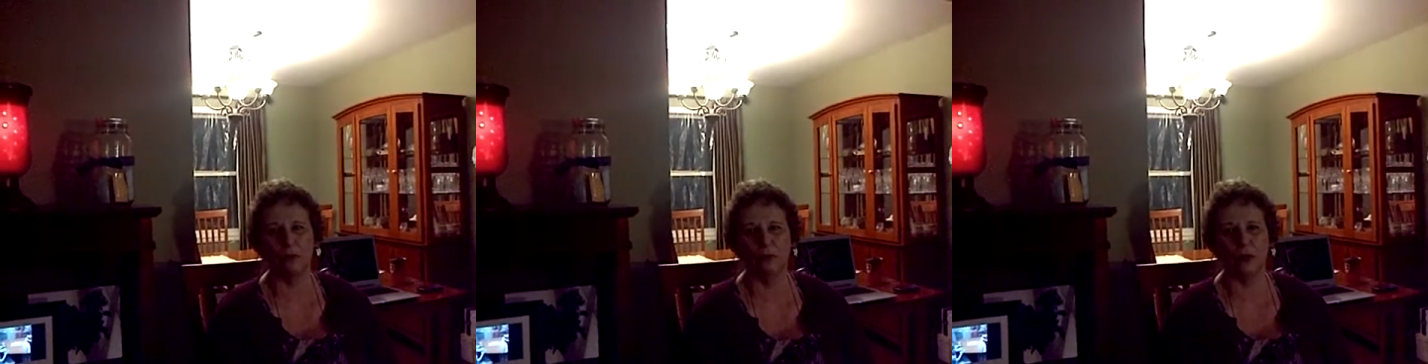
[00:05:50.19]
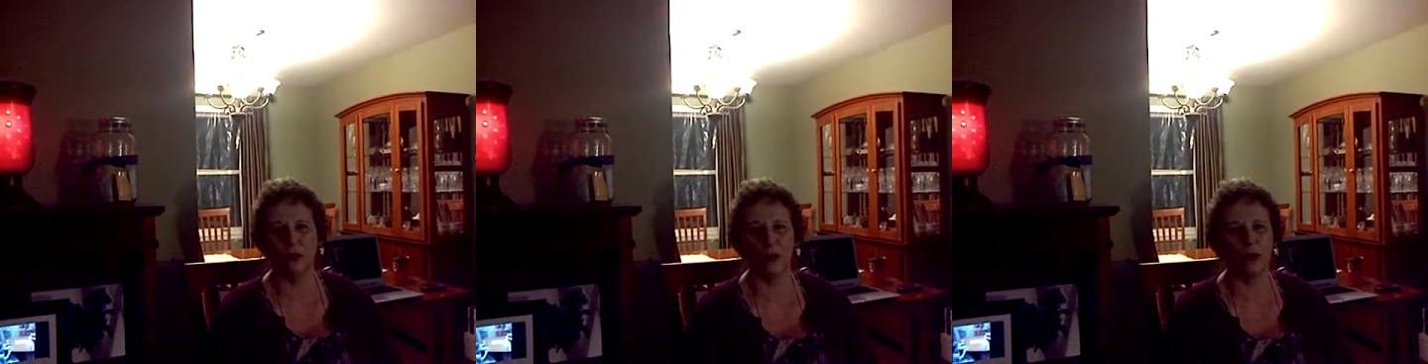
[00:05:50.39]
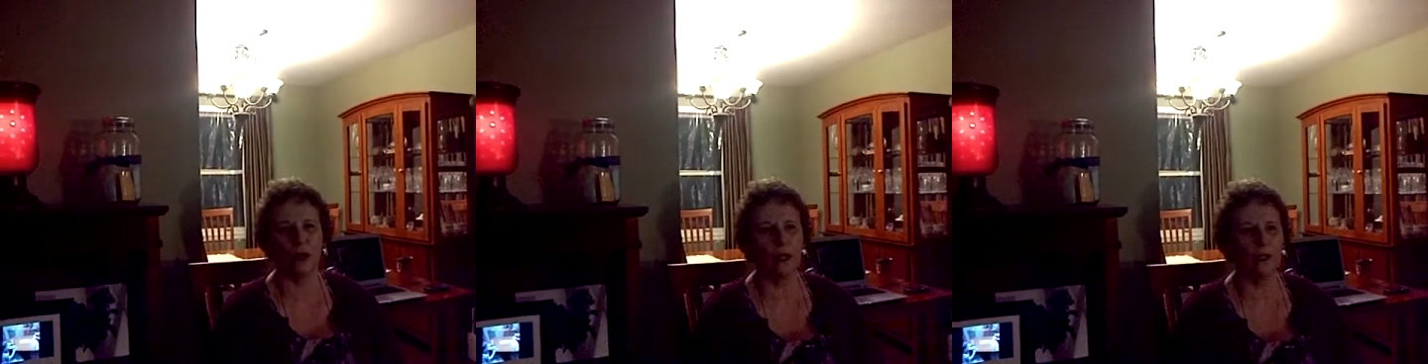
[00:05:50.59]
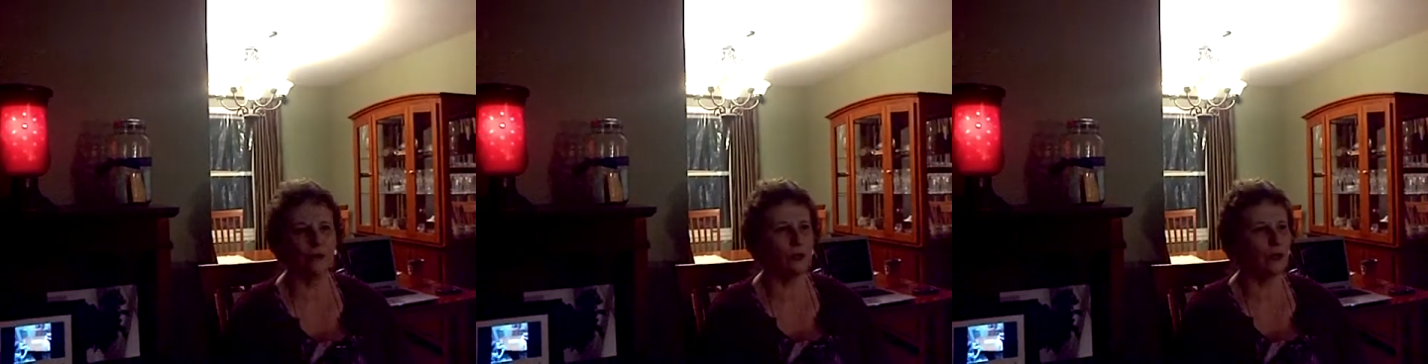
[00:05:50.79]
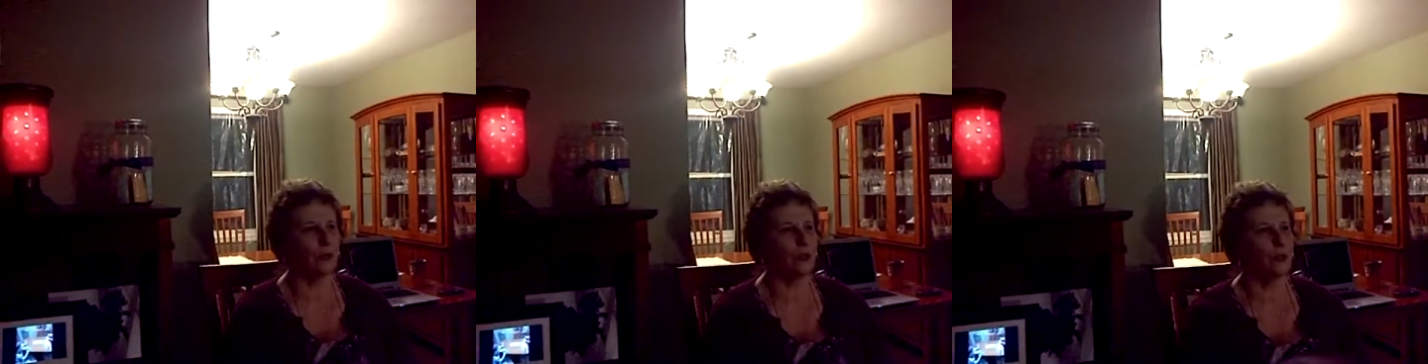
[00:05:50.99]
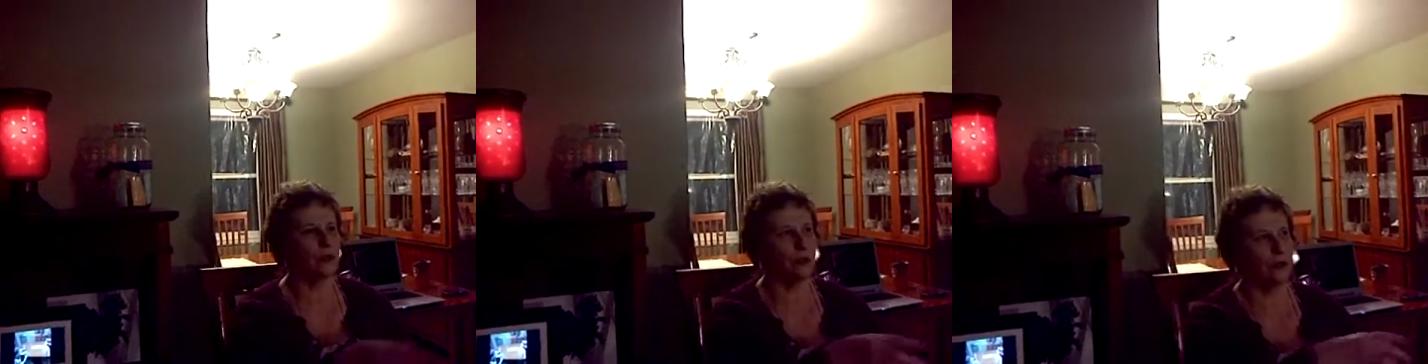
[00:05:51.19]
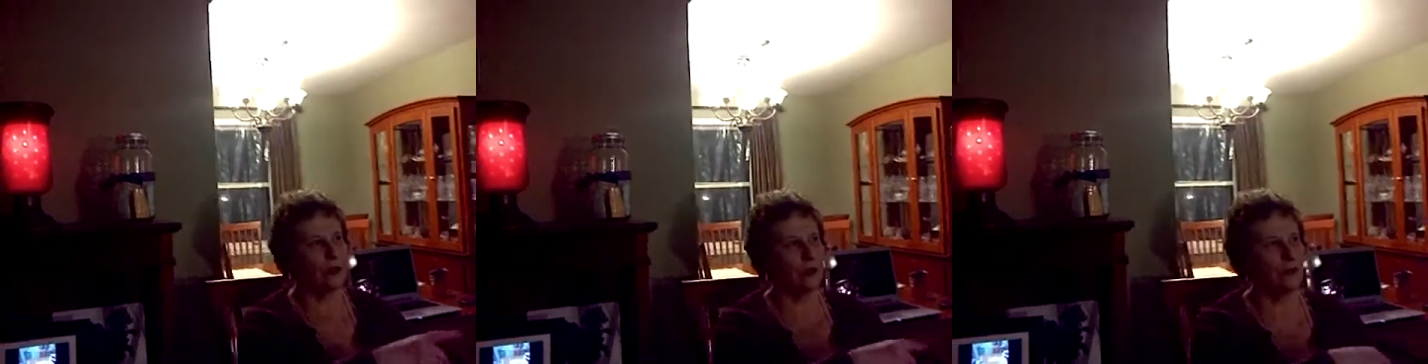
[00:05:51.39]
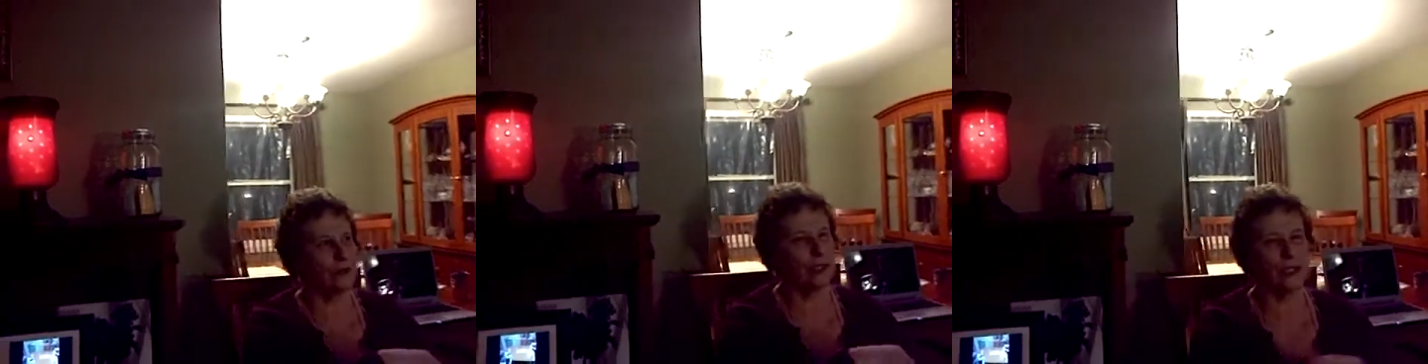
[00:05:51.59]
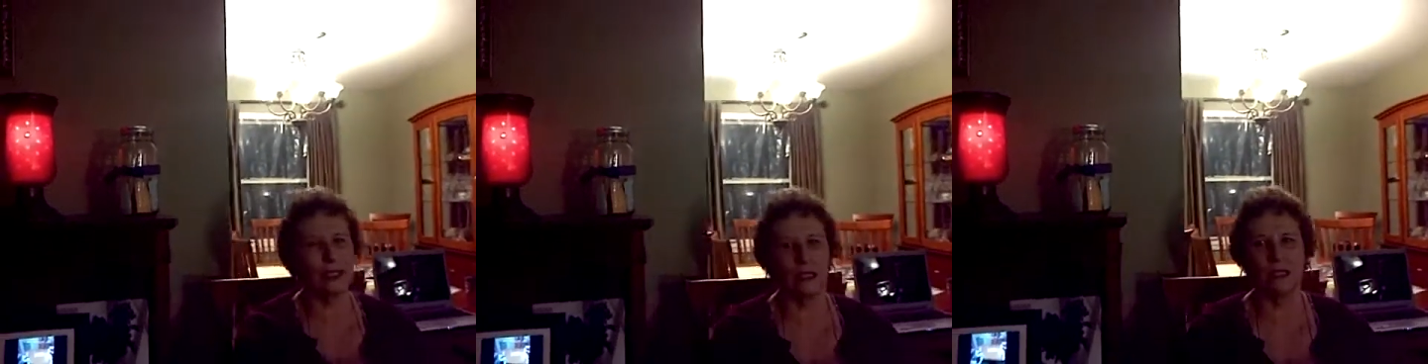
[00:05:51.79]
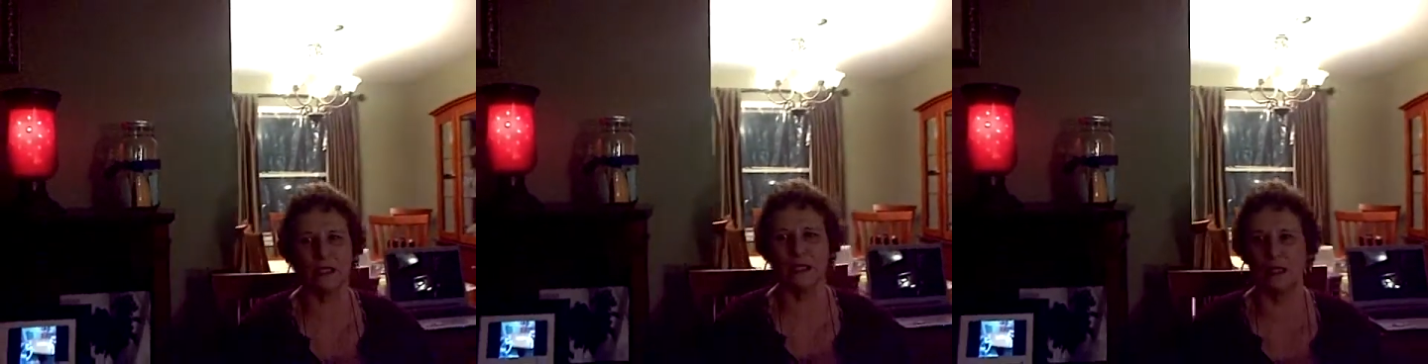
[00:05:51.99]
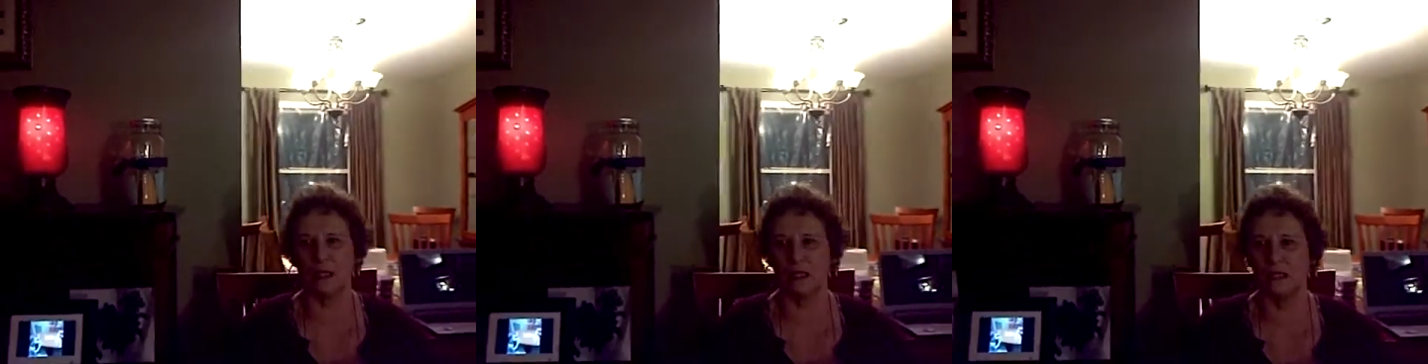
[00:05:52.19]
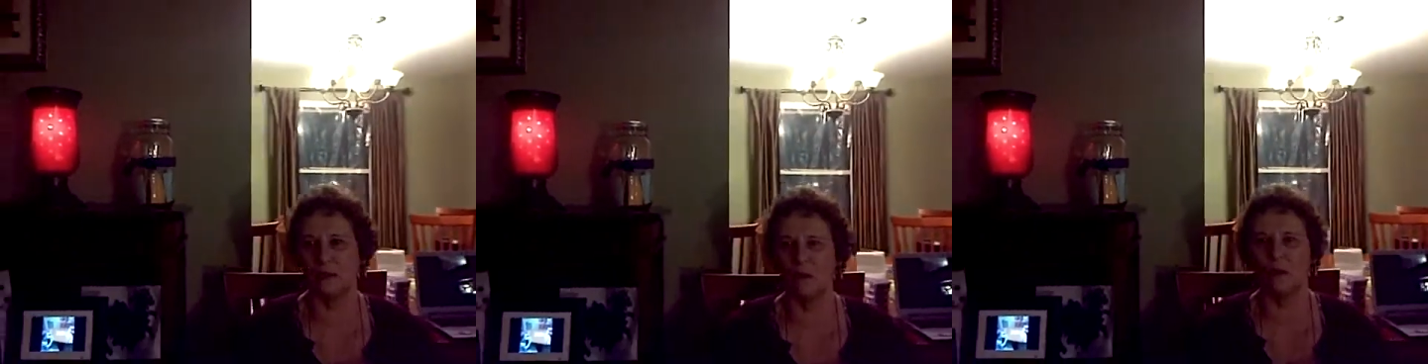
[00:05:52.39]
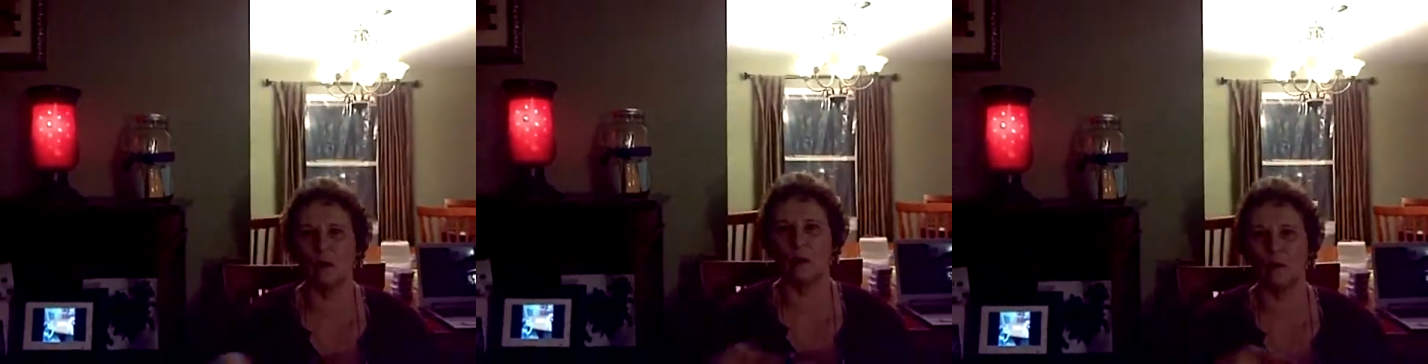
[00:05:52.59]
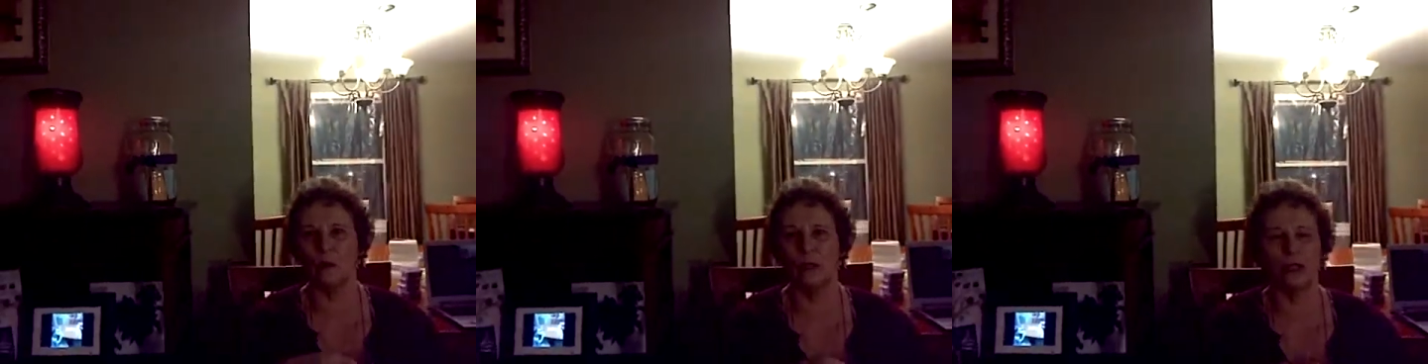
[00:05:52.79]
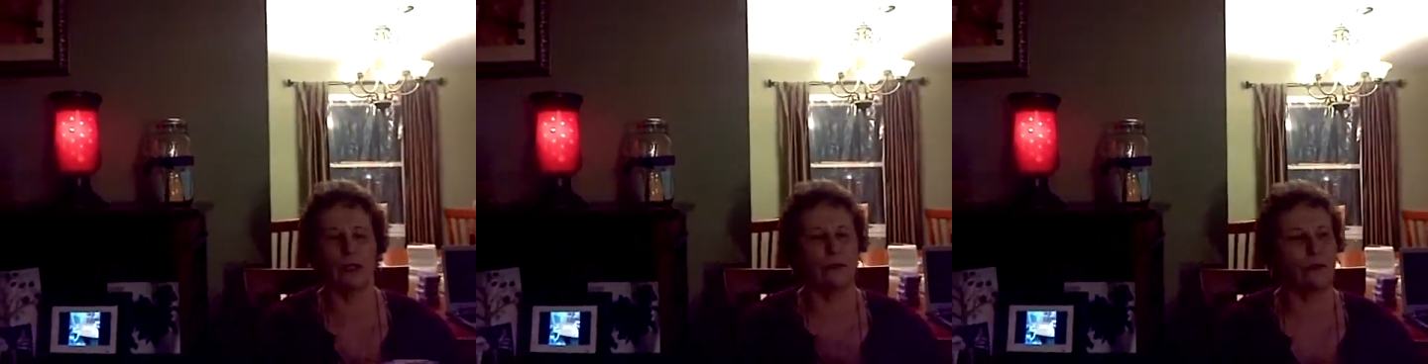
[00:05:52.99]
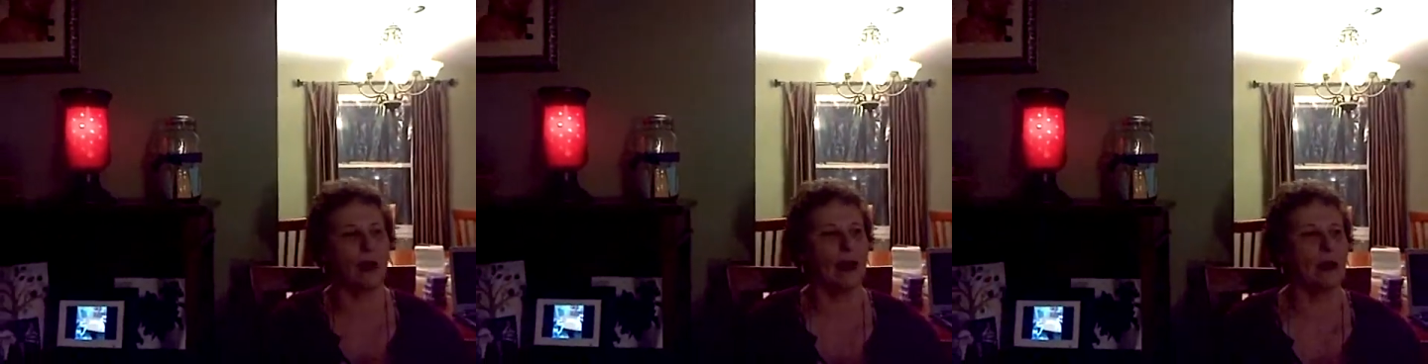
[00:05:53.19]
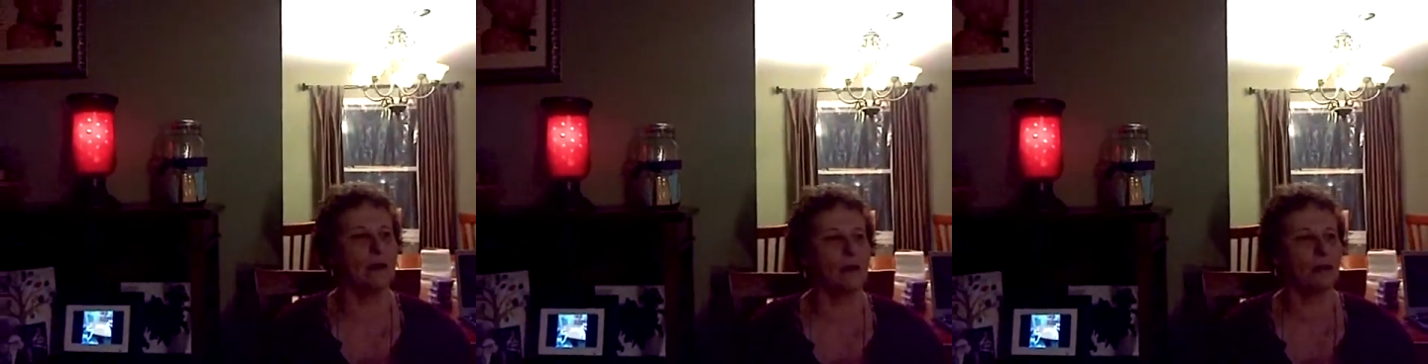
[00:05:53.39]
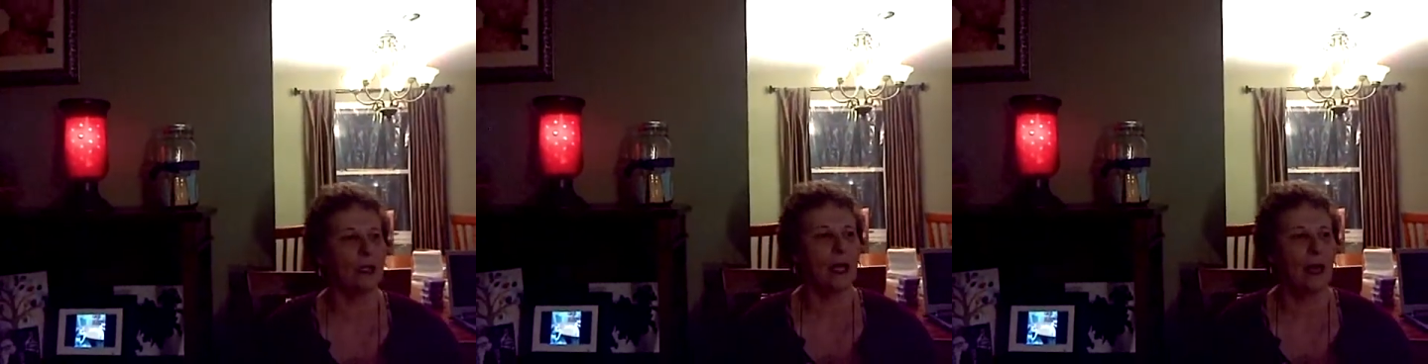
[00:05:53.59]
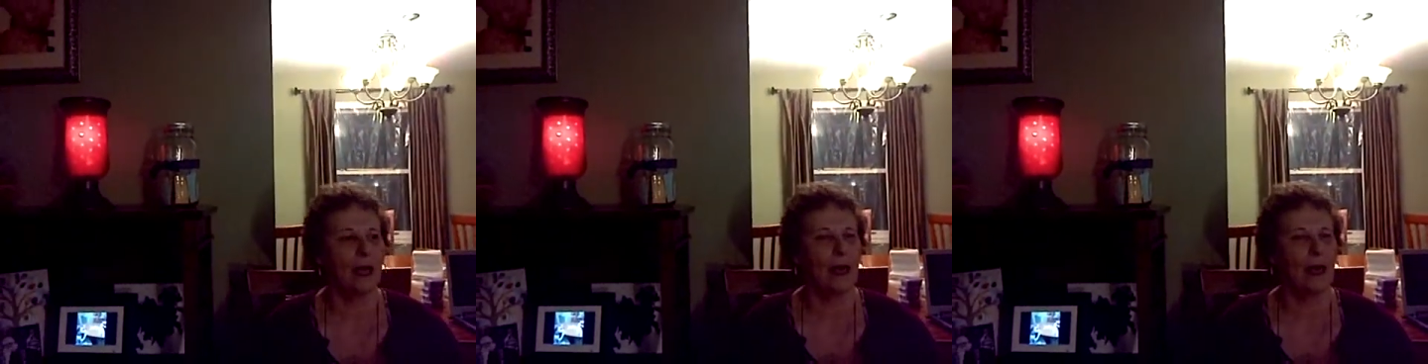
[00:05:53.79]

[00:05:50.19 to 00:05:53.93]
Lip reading: quite a few of the Scentsy warmers around,